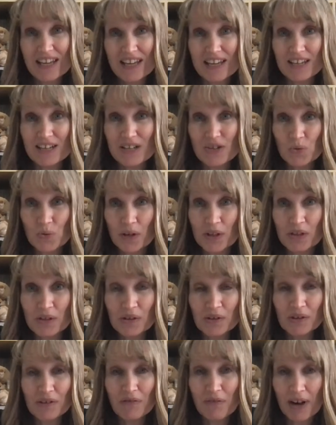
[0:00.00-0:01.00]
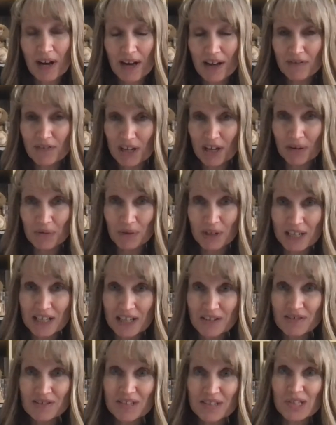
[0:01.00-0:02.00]
It is $135, you get
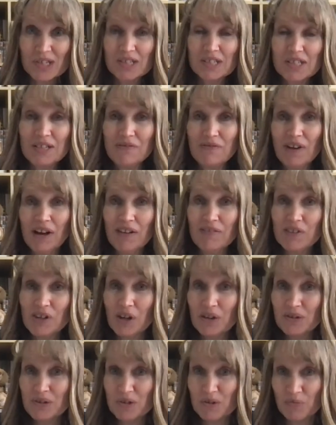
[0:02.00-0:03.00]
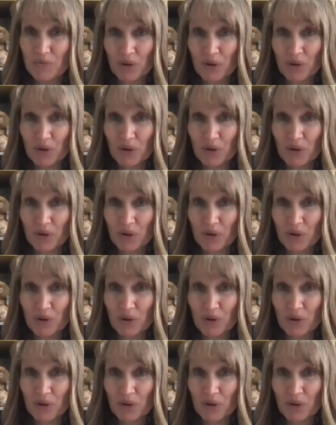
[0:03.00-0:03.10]
$165